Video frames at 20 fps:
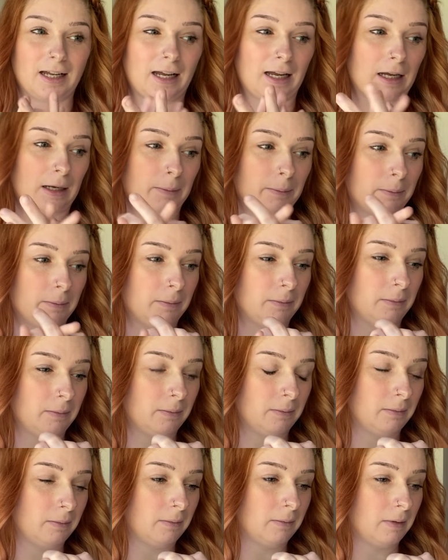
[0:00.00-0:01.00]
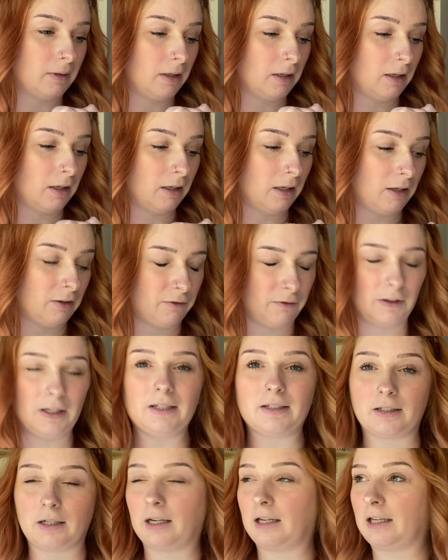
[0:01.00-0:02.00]
Um, it
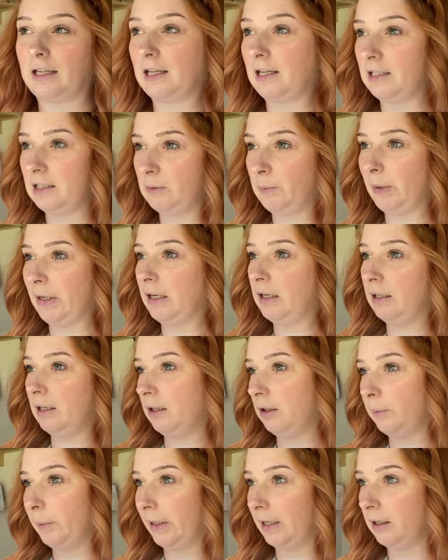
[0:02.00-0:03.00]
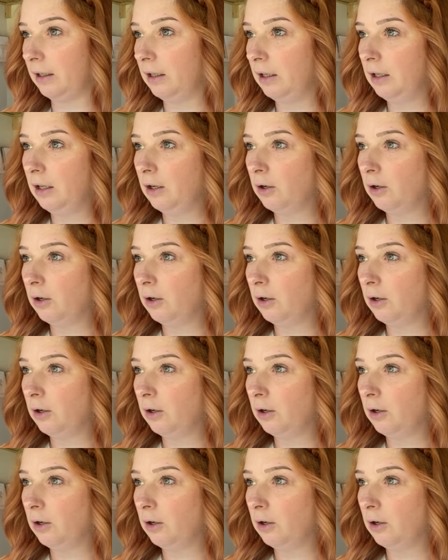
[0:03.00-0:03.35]
feels like it's been a little bit